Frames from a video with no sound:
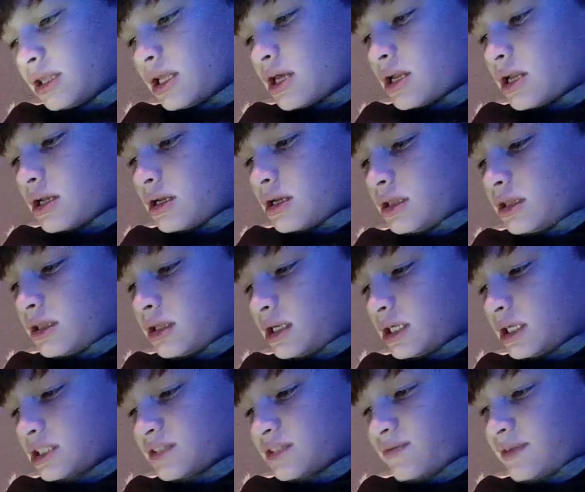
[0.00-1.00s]
then in the
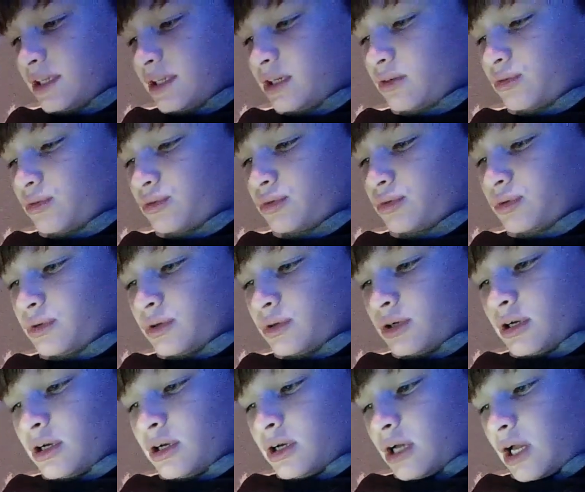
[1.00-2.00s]
next video,
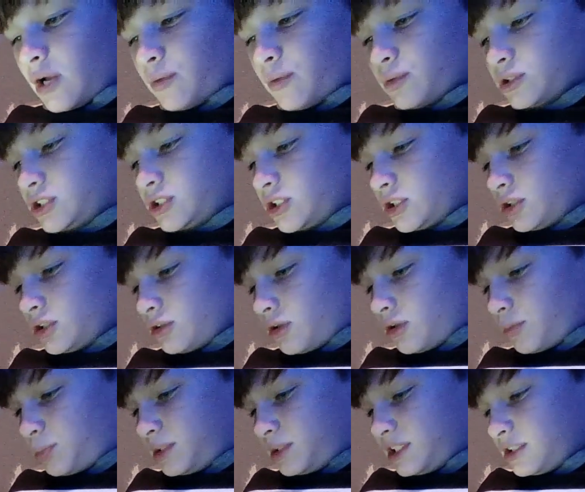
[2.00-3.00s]
I will show you the
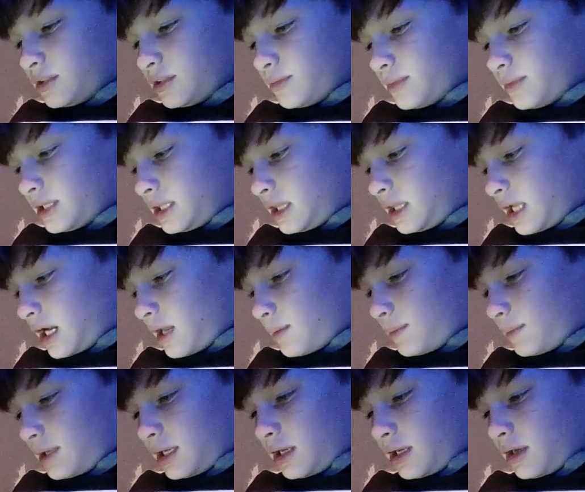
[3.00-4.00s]
pyramid that I
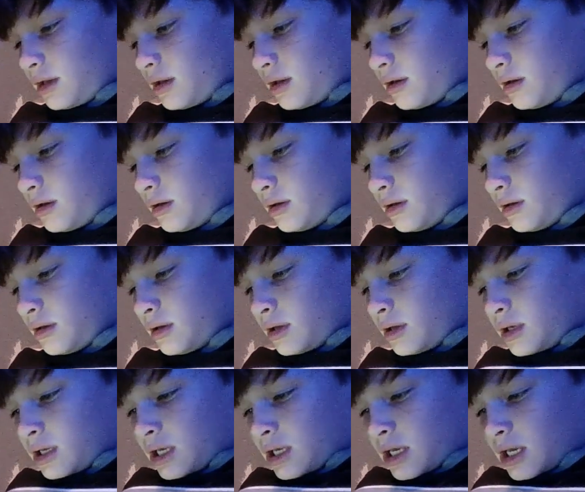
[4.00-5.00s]
made.
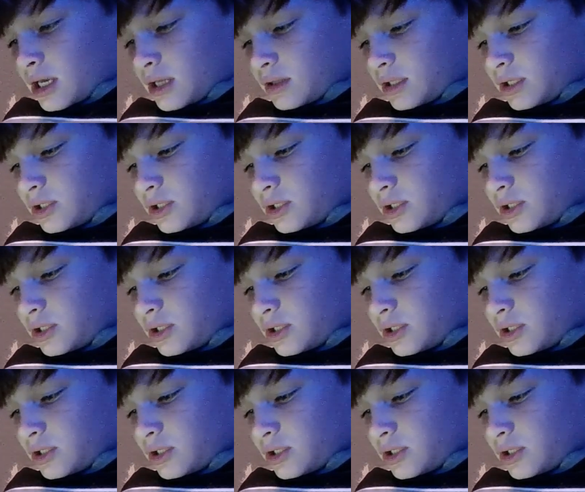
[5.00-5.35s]
And then